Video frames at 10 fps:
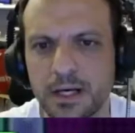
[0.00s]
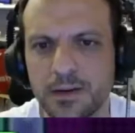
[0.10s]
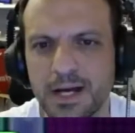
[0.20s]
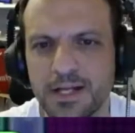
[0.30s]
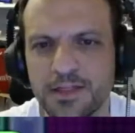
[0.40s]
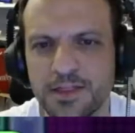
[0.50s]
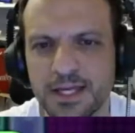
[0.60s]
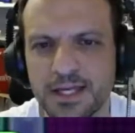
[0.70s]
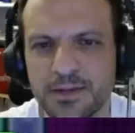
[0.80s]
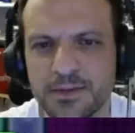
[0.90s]
I'm kind of
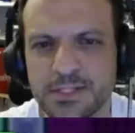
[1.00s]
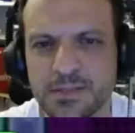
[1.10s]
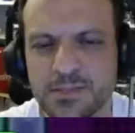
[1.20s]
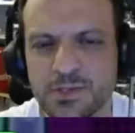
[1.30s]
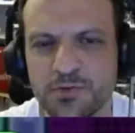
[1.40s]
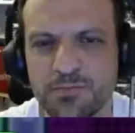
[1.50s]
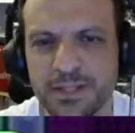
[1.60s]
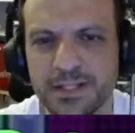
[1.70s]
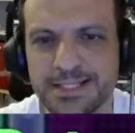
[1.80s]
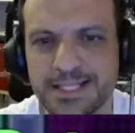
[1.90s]
thinking there was some sort of
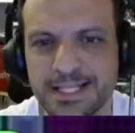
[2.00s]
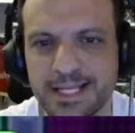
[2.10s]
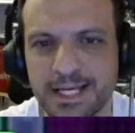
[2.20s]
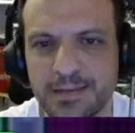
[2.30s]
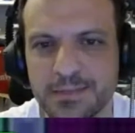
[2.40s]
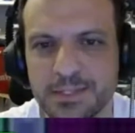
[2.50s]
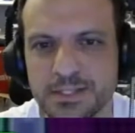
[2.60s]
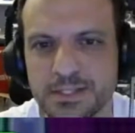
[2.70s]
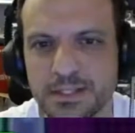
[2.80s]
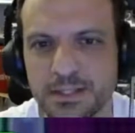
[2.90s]
built-in games.